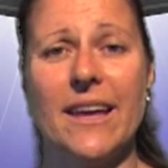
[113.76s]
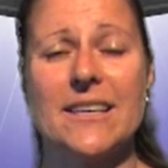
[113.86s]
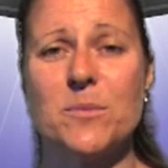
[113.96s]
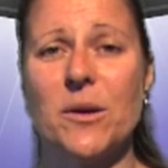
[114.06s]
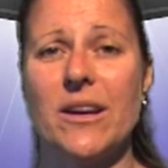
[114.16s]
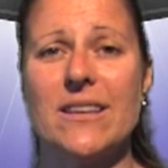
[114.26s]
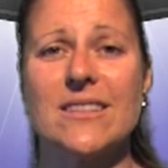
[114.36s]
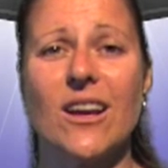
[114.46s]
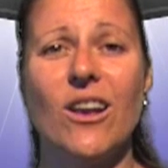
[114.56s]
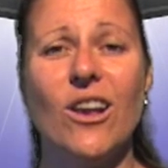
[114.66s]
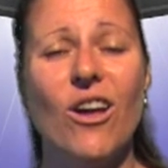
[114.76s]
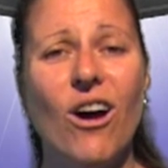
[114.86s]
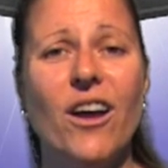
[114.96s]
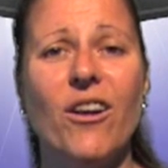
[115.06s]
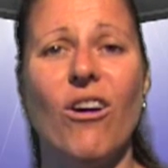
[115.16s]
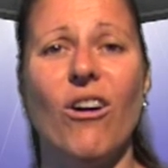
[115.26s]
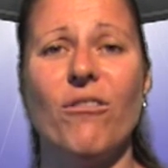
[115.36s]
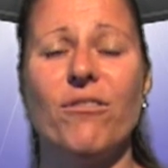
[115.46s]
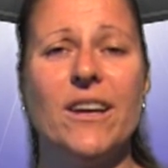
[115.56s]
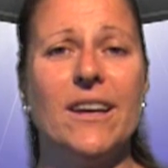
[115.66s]
experienced a lot
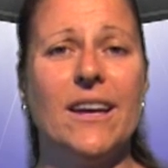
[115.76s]
of